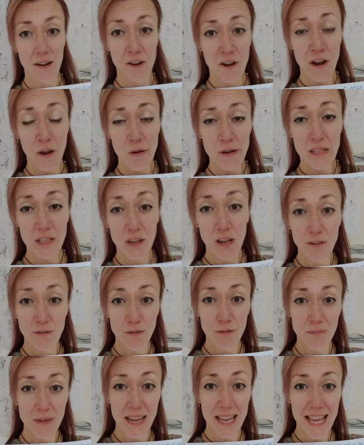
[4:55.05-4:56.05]
You know, aside
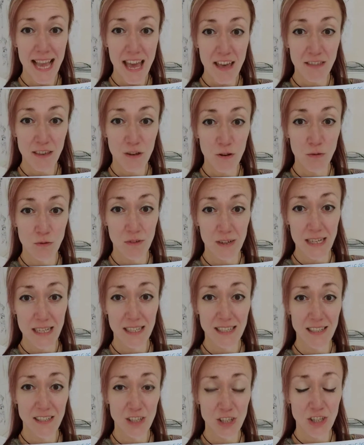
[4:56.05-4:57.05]
from the ethical
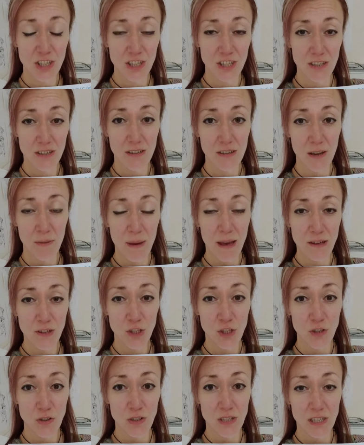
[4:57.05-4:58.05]
reasons about
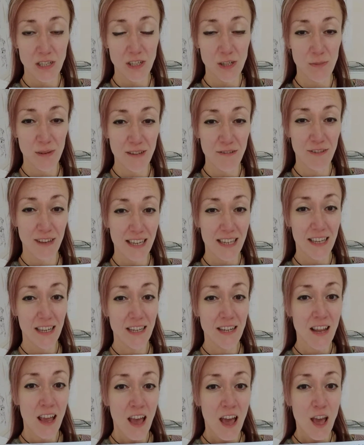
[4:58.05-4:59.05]
choosing to be
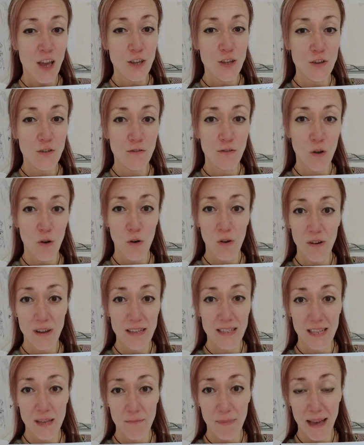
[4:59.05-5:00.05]
vegan, you've got,
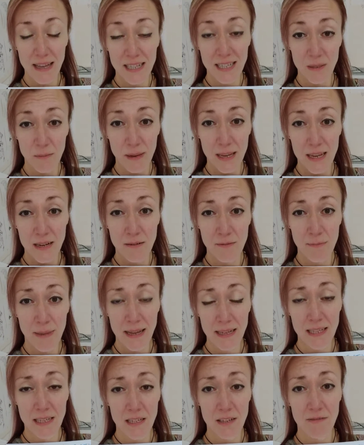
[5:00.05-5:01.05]
is it being
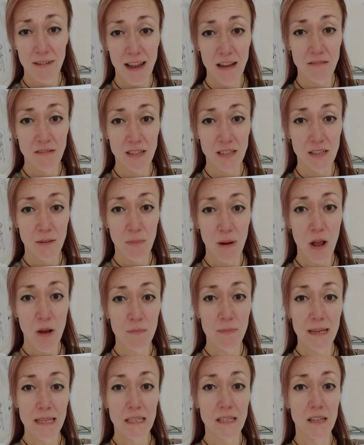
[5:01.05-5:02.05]
battered around as a
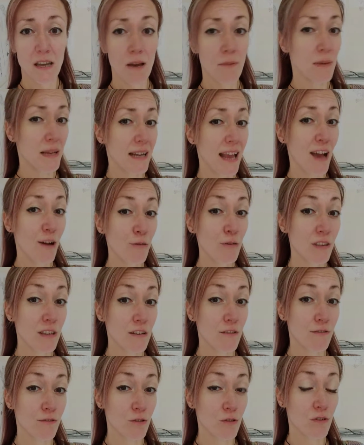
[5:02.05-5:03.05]
plant-based diet being
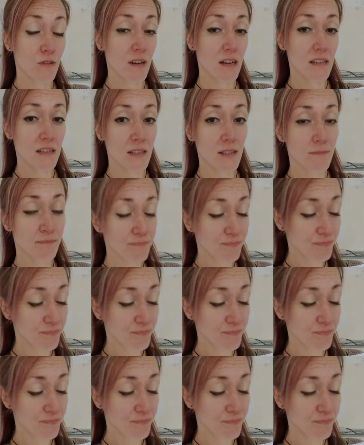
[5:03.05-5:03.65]
healthier for us?